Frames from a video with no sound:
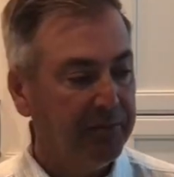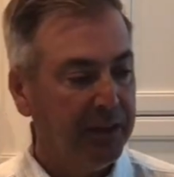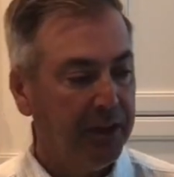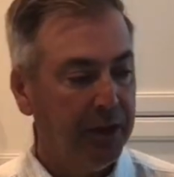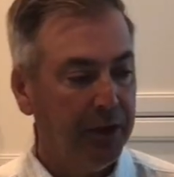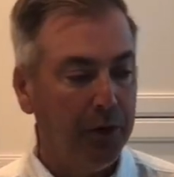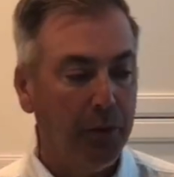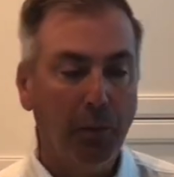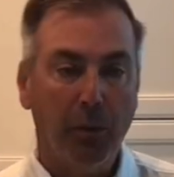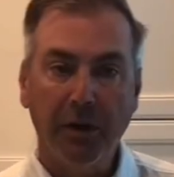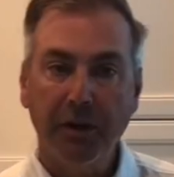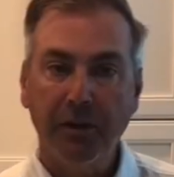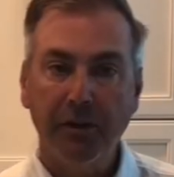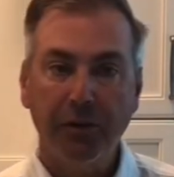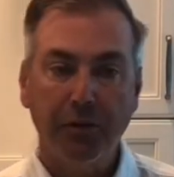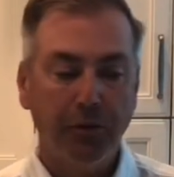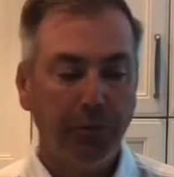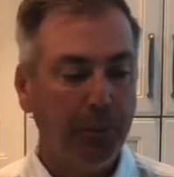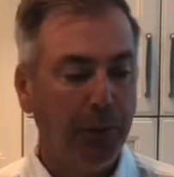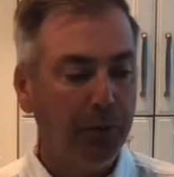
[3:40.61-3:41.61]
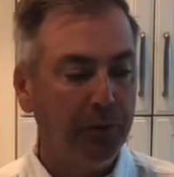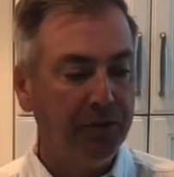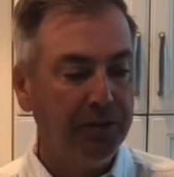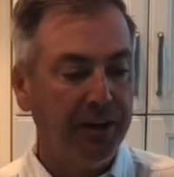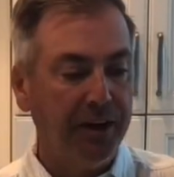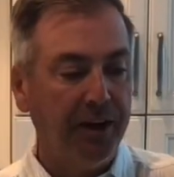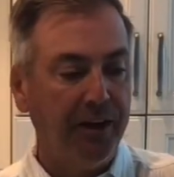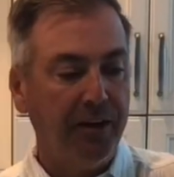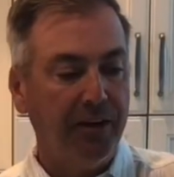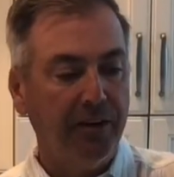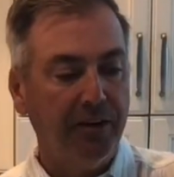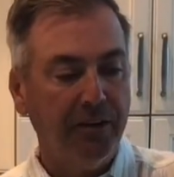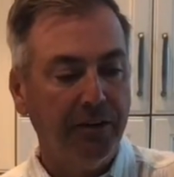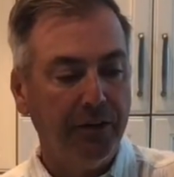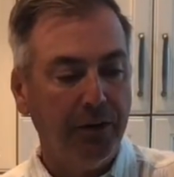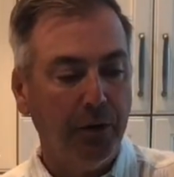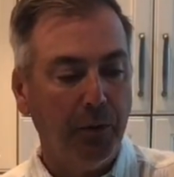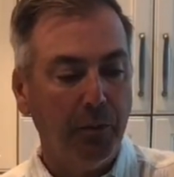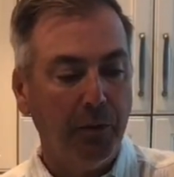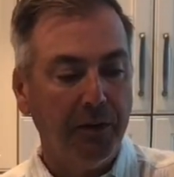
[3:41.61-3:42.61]
You don't want it exposed to air.
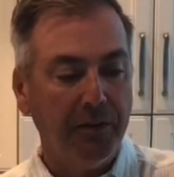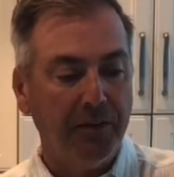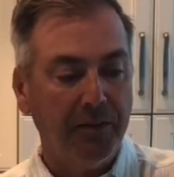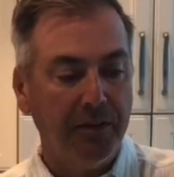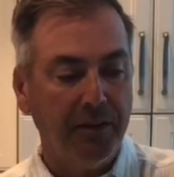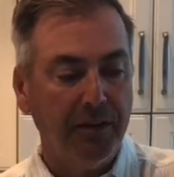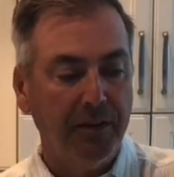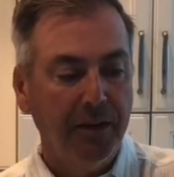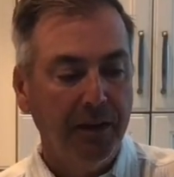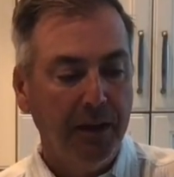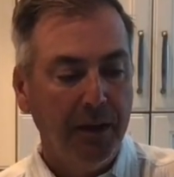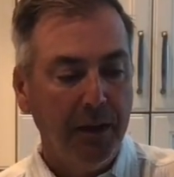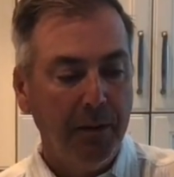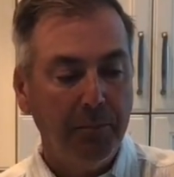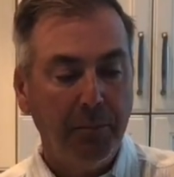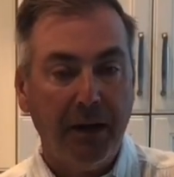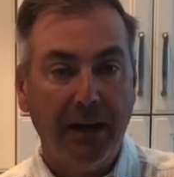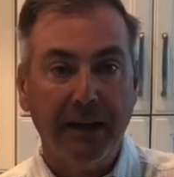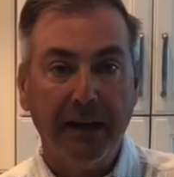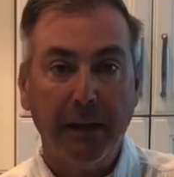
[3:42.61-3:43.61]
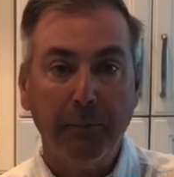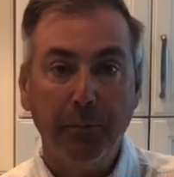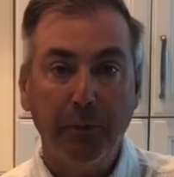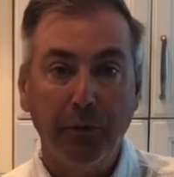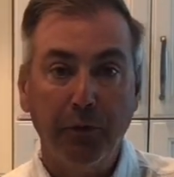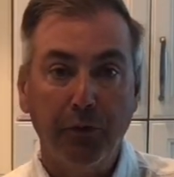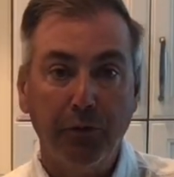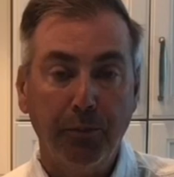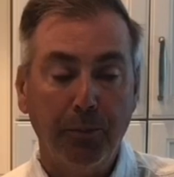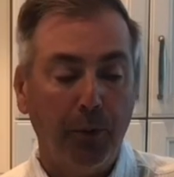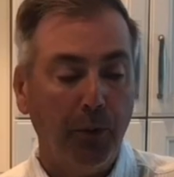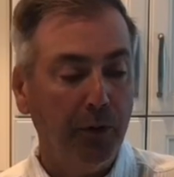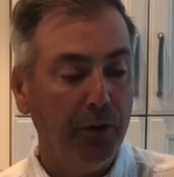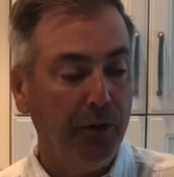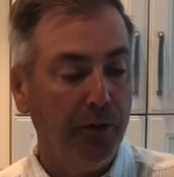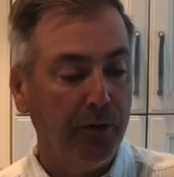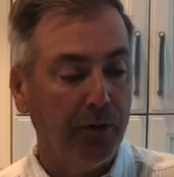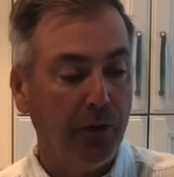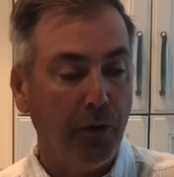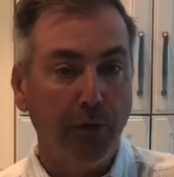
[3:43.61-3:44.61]
You don't want the pineapple to
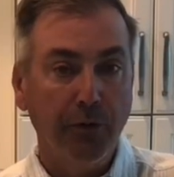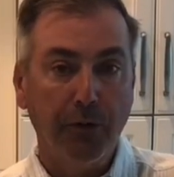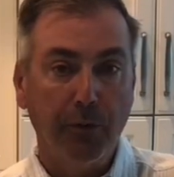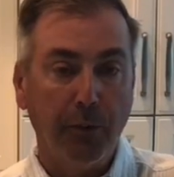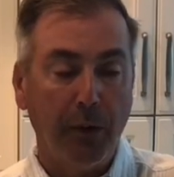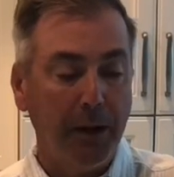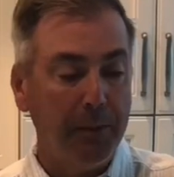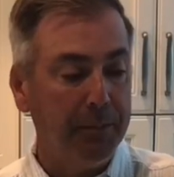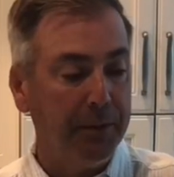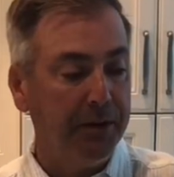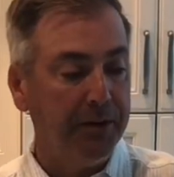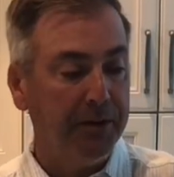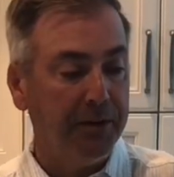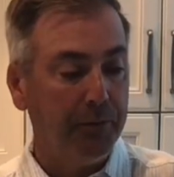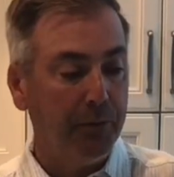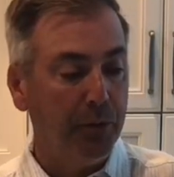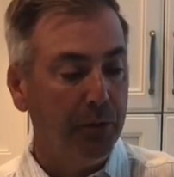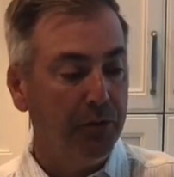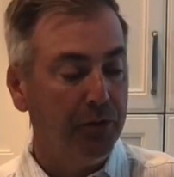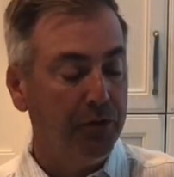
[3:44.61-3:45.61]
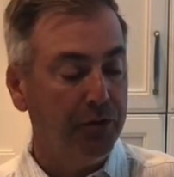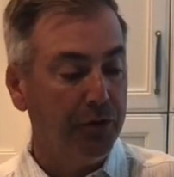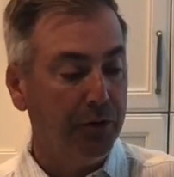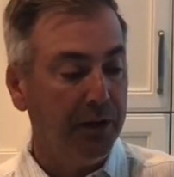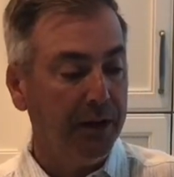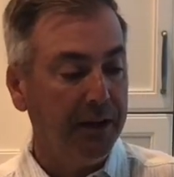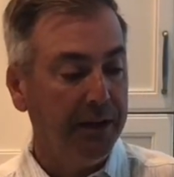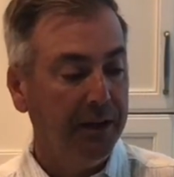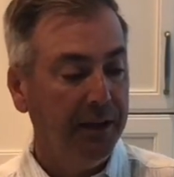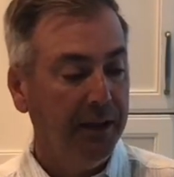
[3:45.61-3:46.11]
spoil or over ripen and ruin the drink.